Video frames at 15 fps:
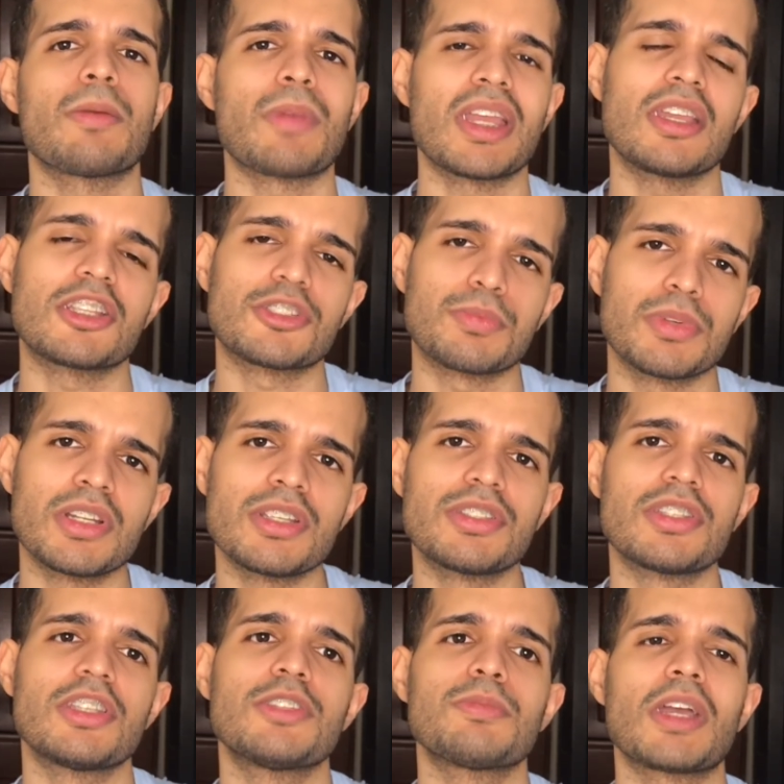
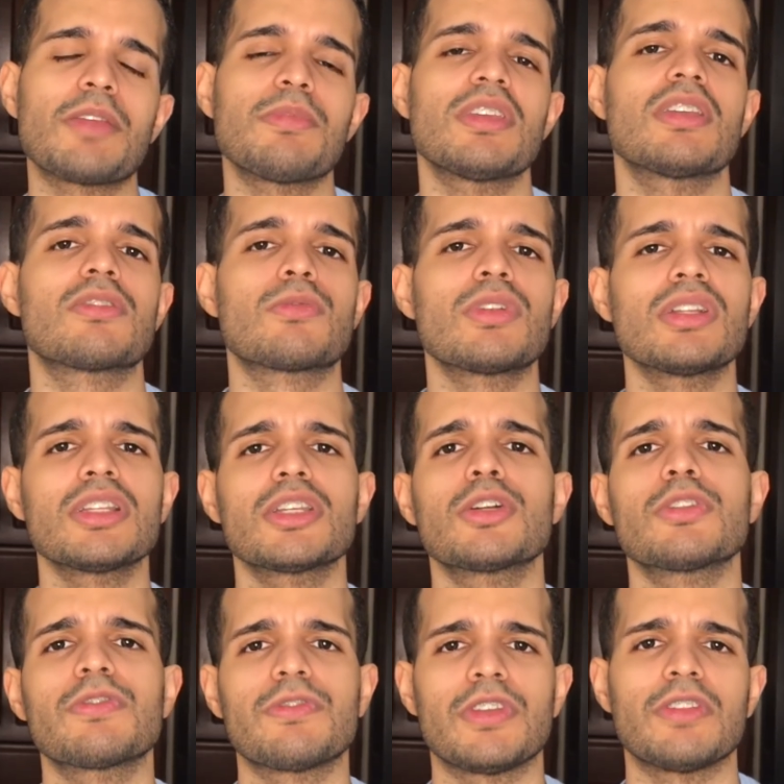experiences might be a really good
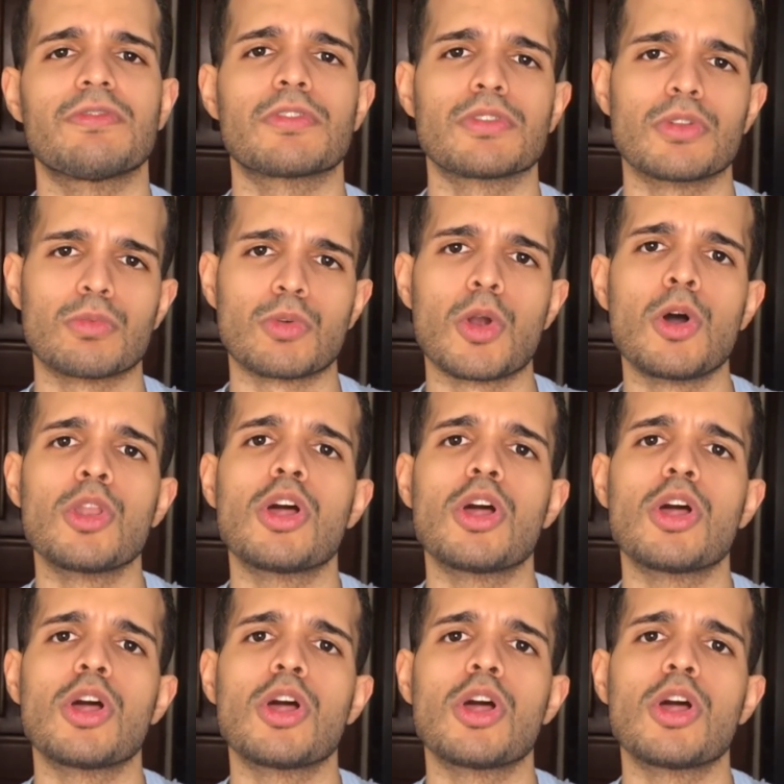fit for the role